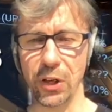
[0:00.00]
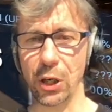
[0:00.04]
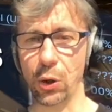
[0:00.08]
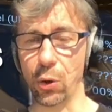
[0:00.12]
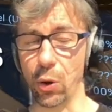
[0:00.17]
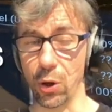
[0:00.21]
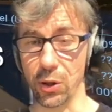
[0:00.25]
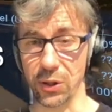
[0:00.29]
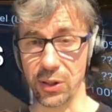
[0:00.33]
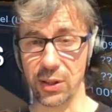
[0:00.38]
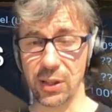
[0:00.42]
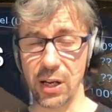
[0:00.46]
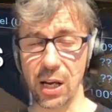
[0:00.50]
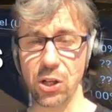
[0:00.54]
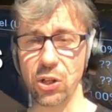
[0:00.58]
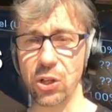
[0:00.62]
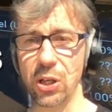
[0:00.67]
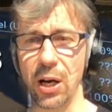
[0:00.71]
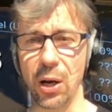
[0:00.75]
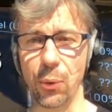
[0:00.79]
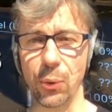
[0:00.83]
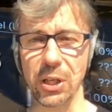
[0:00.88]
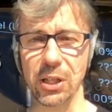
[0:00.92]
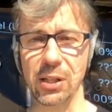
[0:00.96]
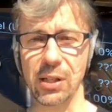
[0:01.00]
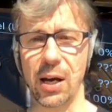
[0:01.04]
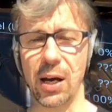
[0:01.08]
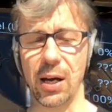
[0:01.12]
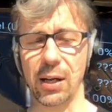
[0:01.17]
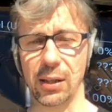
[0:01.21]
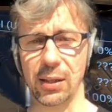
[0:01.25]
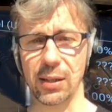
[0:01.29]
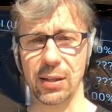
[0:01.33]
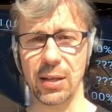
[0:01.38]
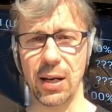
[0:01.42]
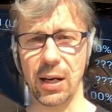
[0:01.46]
or stationary
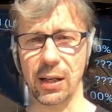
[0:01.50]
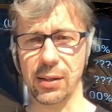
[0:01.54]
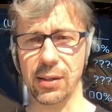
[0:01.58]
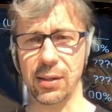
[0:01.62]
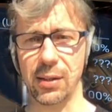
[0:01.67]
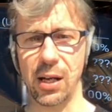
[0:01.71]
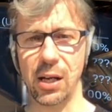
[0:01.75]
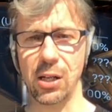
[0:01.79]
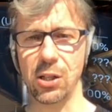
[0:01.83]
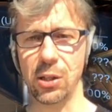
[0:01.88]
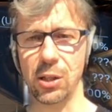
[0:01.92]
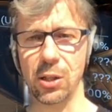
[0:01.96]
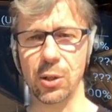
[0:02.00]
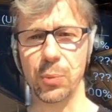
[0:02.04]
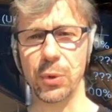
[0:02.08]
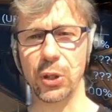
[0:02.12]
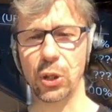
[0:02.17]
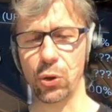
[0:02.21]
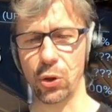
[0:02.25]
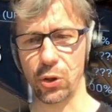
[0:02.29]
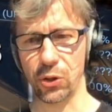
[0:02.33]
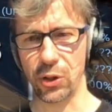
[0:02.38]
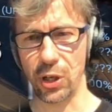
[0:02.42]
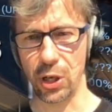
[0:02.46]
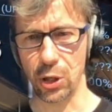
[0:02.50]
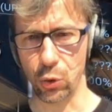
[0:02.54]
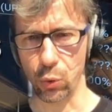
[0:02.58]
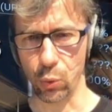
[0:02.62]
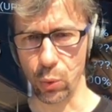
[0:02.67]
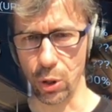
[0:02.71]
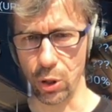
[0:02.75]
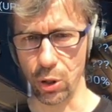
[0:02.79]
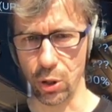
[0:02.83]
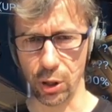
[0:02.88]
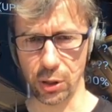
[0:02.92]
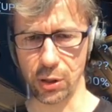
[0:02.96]
targets like stations because they do a
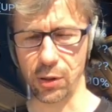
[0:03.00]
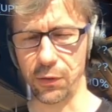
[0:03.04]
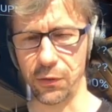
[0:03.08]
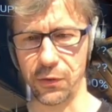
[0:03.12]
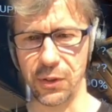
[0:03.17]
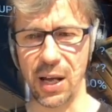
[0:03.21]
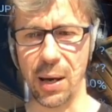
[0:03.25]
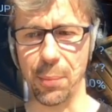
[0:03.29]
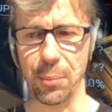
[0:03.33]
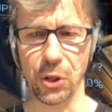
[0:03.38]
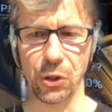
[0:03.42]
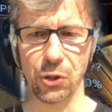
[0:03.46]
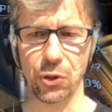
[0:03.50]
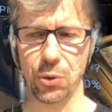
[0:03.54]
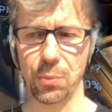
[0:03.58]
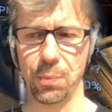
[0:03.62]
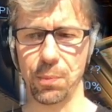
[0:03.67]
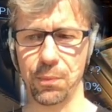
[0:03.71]
lot of damage.